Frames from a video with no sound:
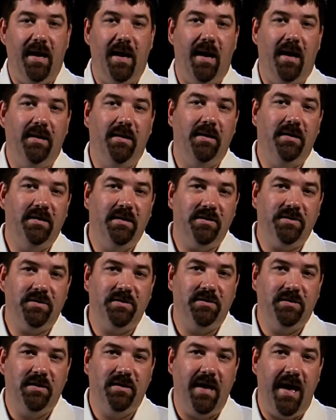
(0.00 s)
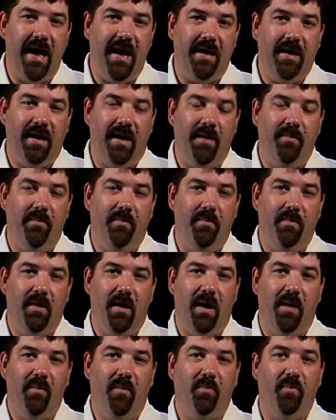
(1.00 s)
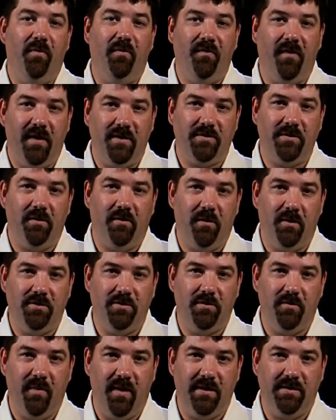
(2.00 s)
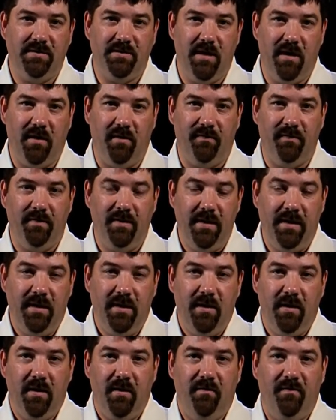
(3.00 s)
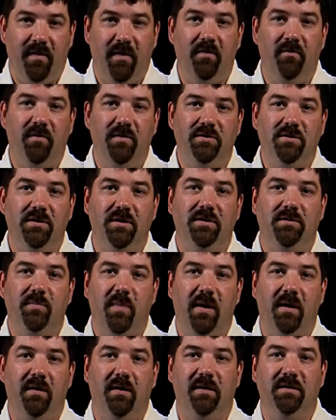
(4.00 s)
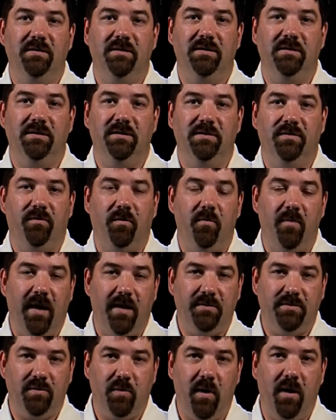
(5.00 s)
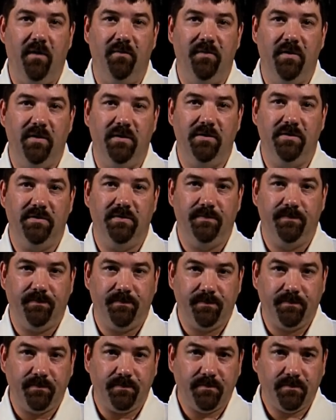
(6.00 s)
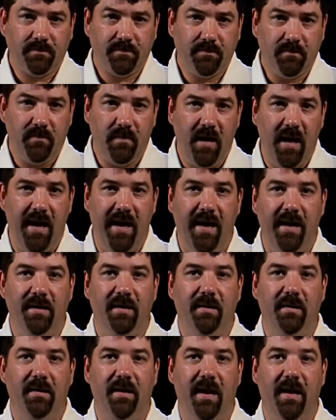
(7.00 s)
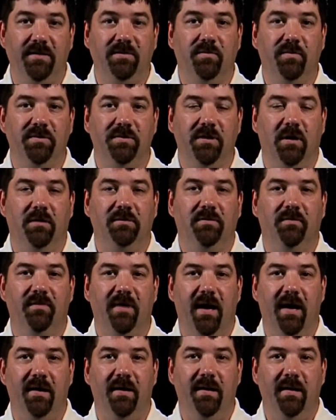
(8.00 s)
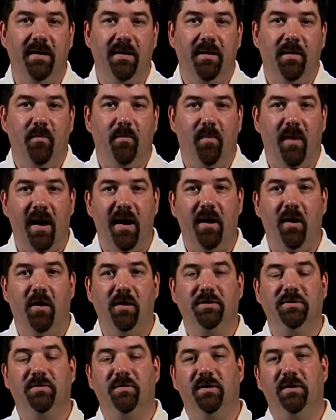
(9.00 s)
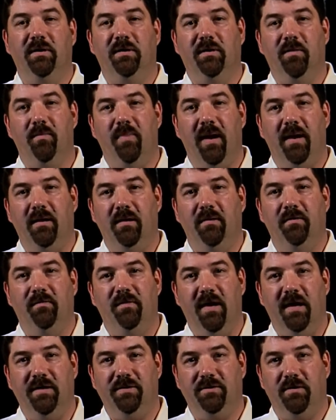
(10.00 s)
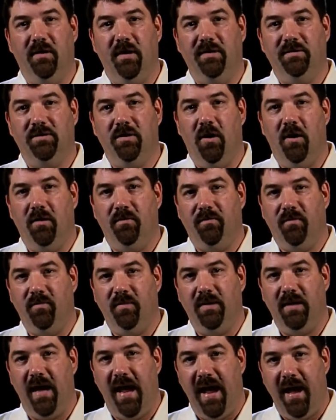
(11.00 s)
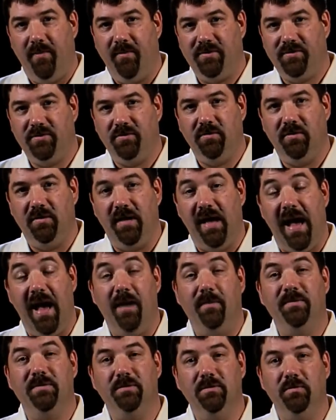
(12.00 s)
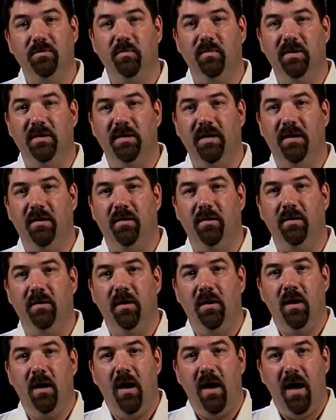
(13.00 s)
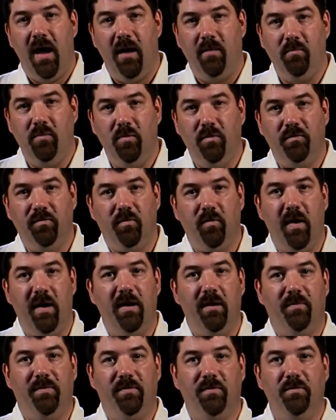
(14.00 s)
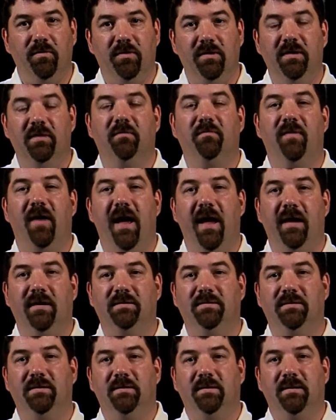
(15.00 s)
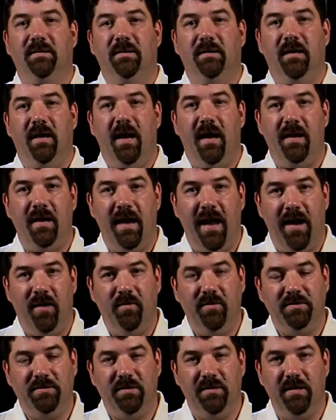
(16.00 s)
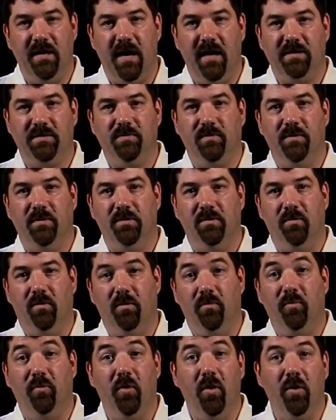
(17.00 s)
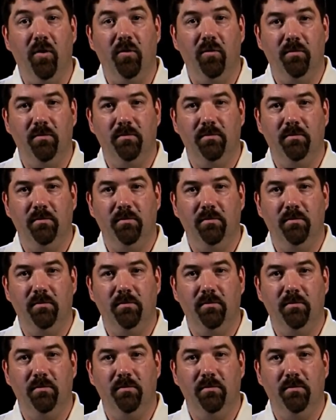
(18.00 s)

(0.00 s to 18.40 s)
In addition to that, I'm a professional archer myself. Feather Vision has been in existence for about 12 years, and as a result of that, my archery competitive nature has gone from the amateur, the absolute beginner, and moved right up through the advanced and now into the expert or pro